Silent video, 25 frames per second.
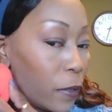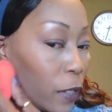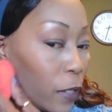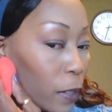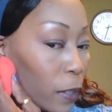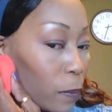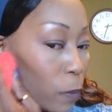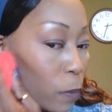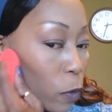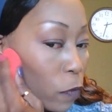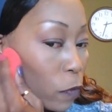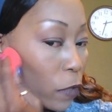
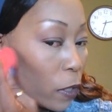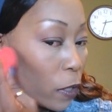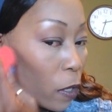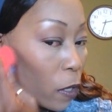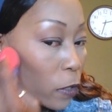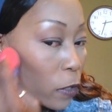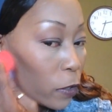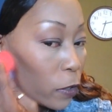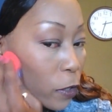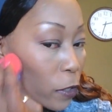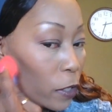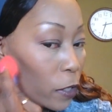Then moving
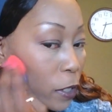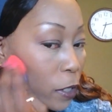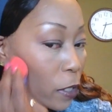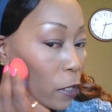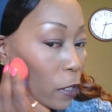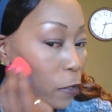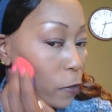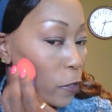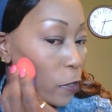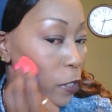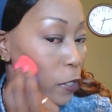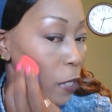on to the
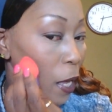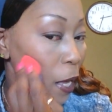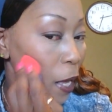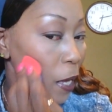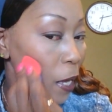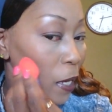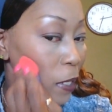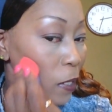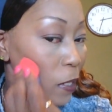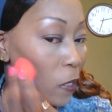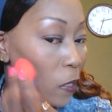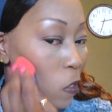other
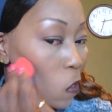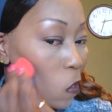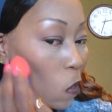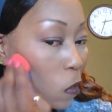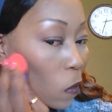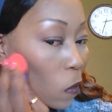side.